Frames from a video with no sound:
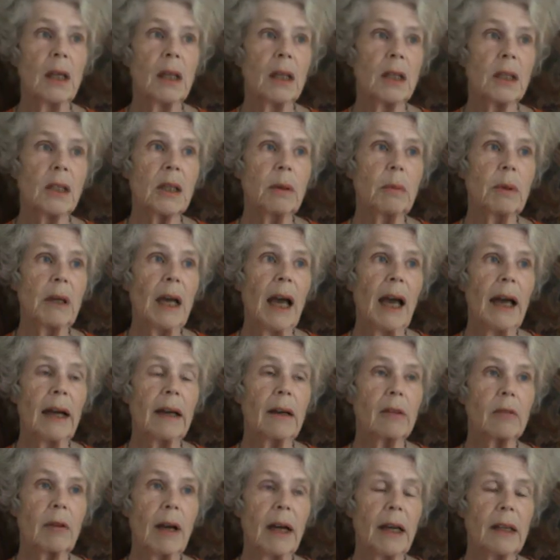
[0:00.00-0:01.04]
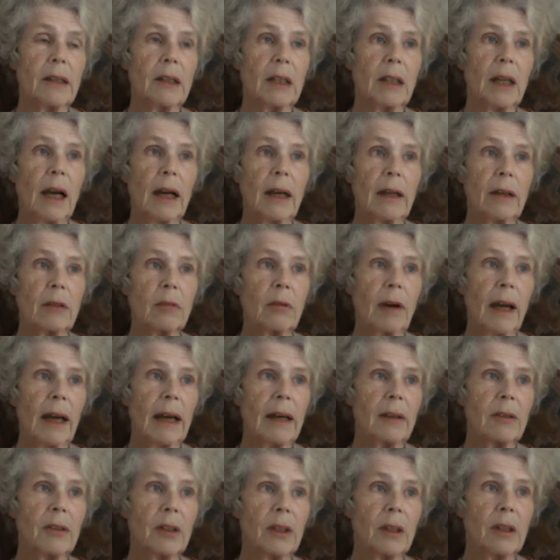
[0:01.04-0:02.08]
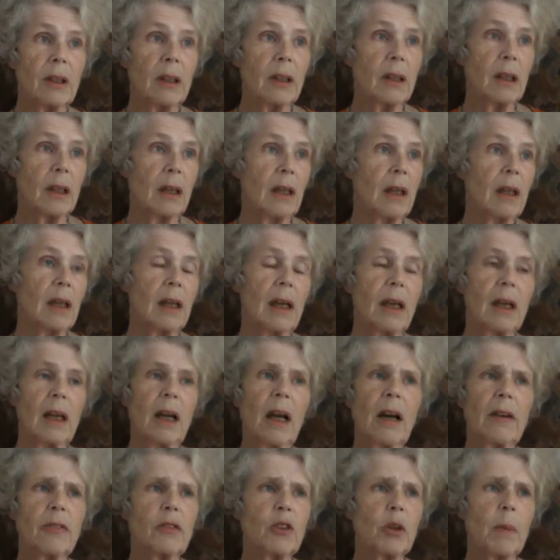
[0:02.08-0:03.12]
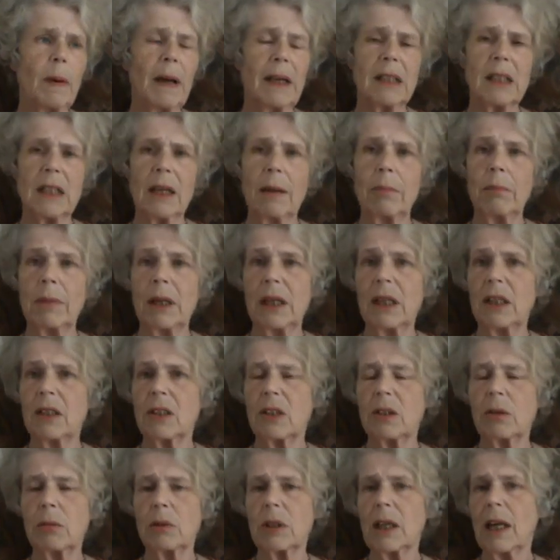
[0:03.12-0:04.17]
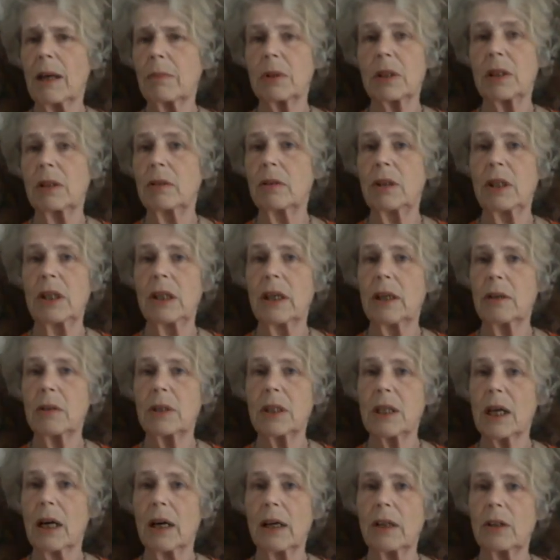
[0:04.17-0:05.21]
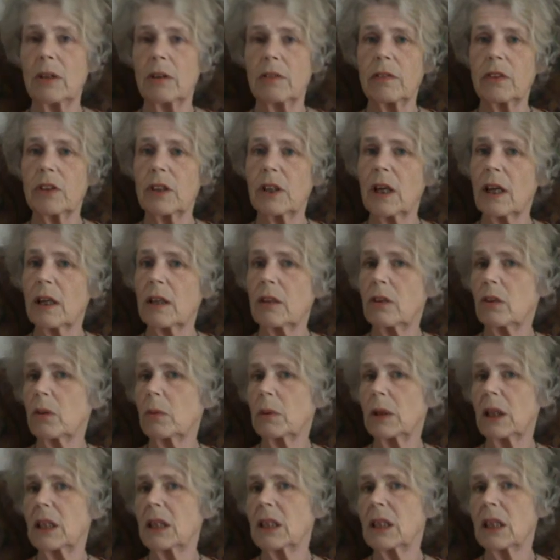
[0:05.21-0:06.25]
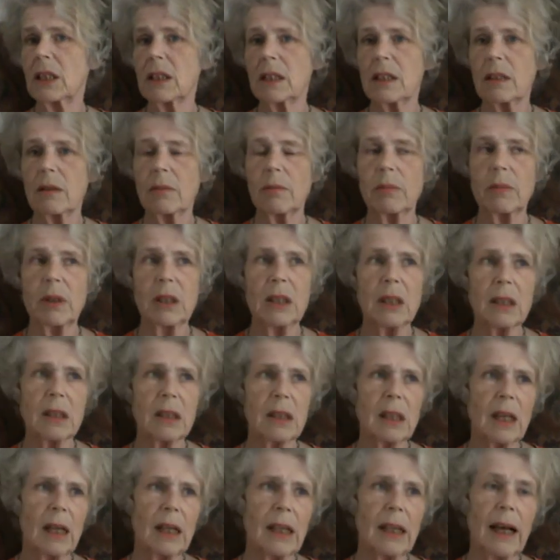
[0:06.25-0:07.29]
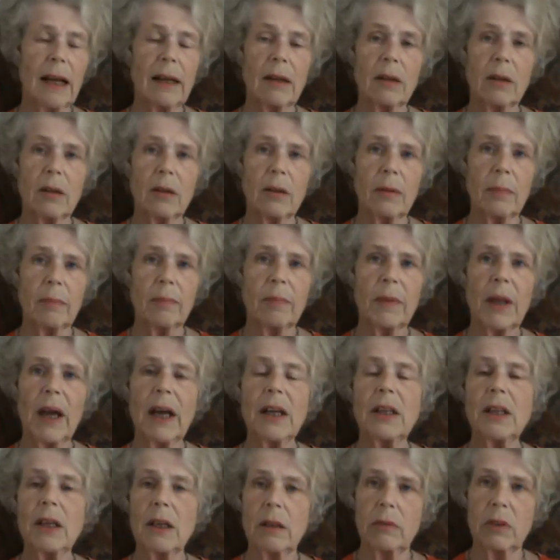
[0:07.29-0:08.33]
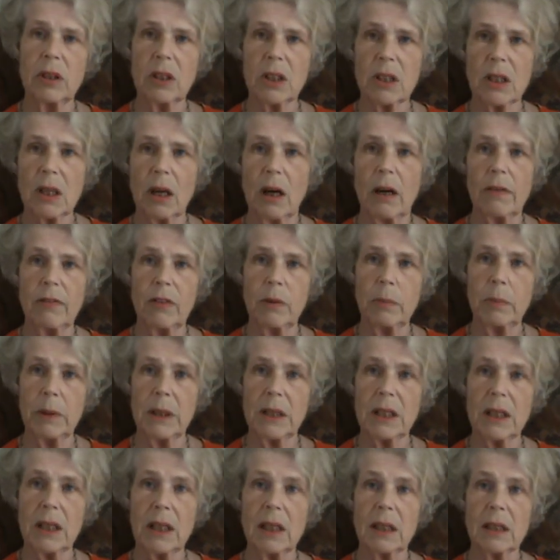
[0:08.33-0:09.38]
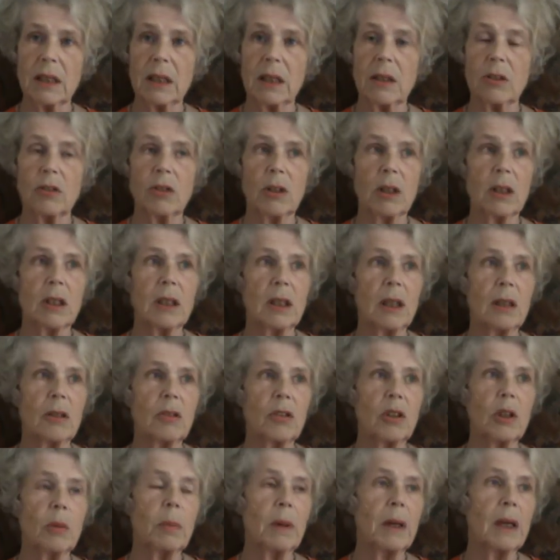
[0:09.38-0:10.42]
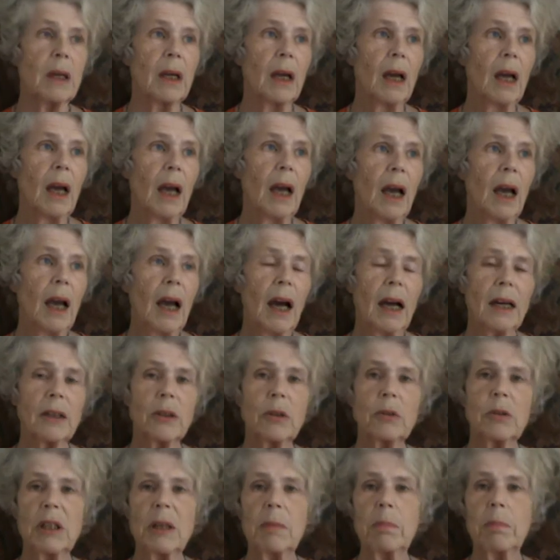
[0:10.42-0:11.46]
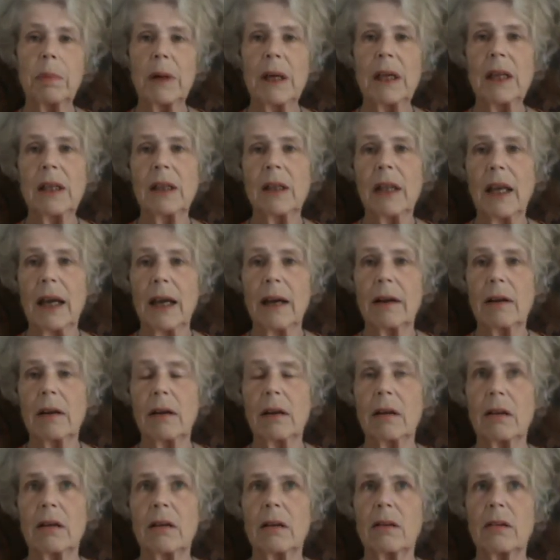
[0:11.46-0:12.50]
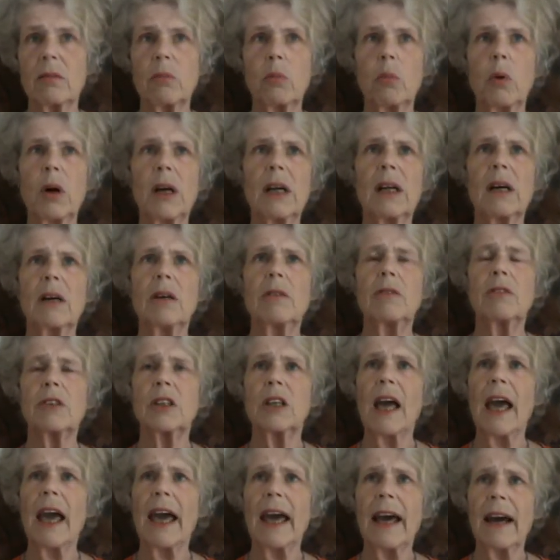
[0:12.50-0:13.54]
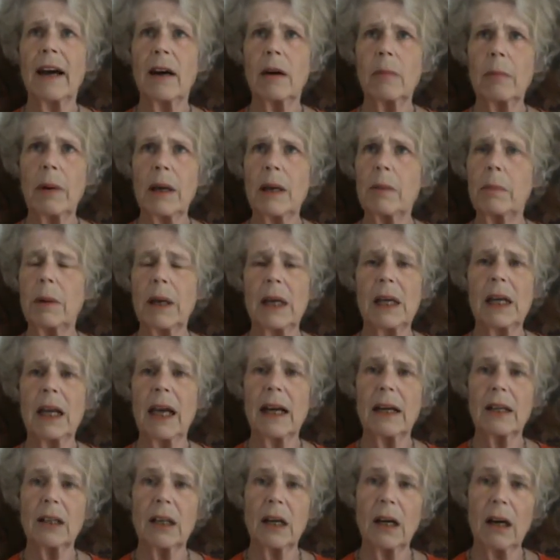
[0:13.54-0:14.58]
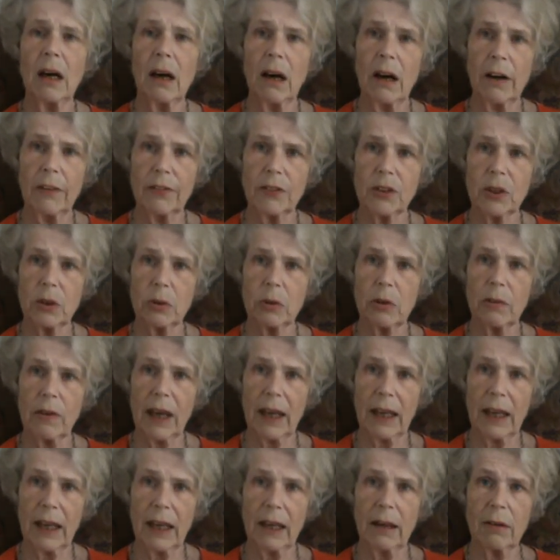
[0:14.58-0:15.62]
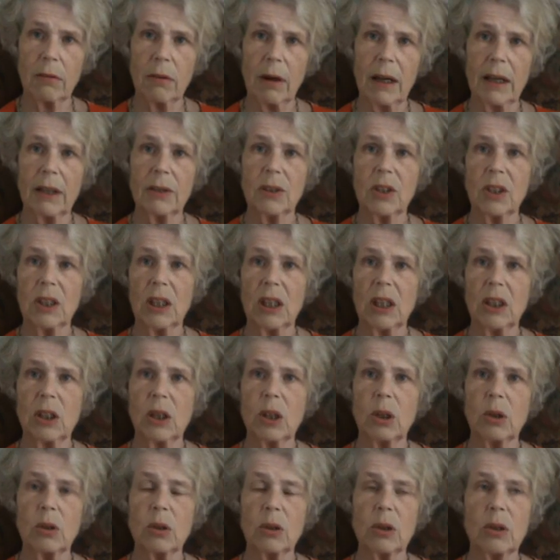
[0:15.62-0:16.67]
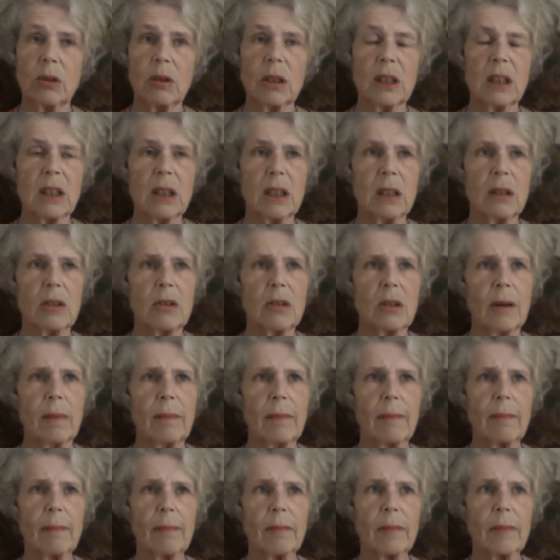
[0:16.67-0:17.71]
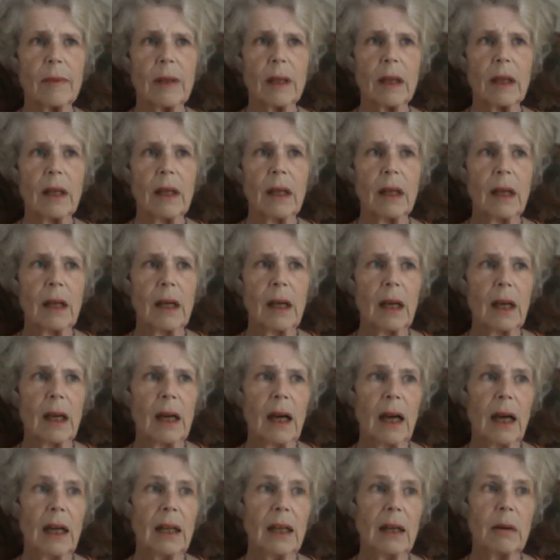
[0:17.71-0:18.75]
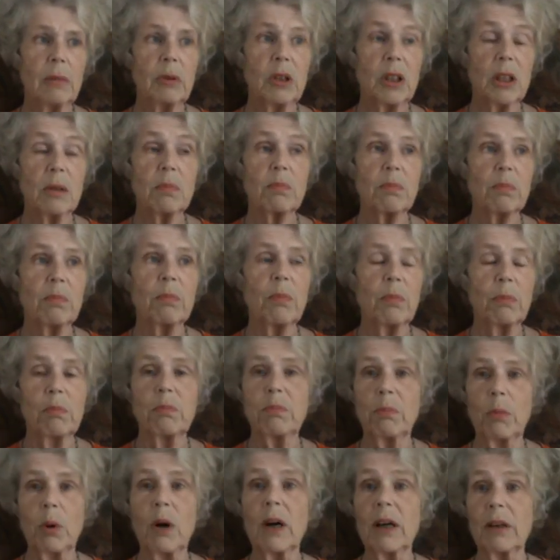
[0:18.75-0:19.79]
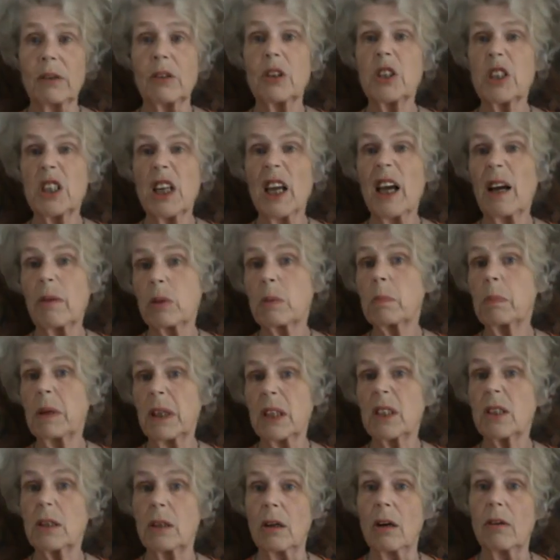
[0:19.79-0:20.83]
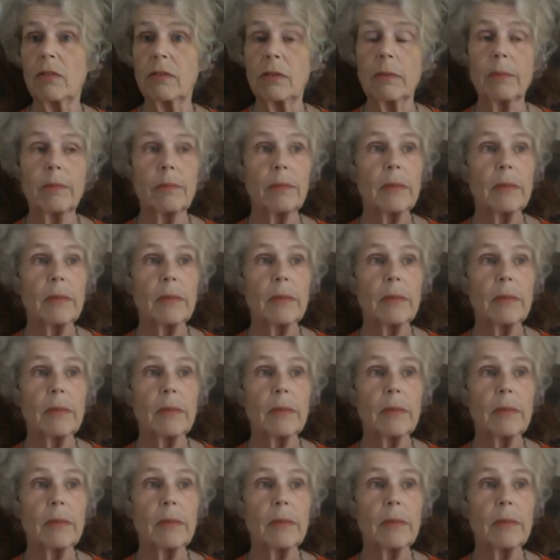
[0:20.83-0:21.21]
So we hung around and hung around, and after about 10 minutes, there was absolutely no sign of her. And I thought, well, it doesn't take that long. I know that staff are busy, etc., etc., but I'd already been there well over an hour, maybe an hour and a half, sort of hanging around, seeing the doctor, etc. And I was just, quite honestly, I was pissed off.